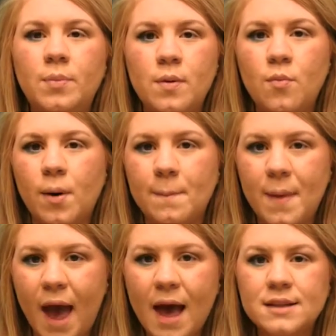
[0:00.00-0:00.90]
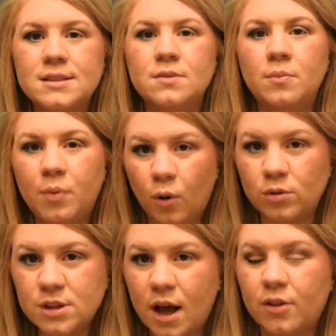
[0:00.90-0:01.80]
bit more matte,
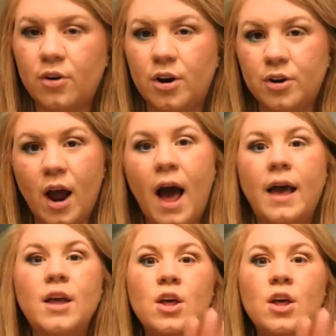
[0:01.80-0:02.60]
bold color on your eye,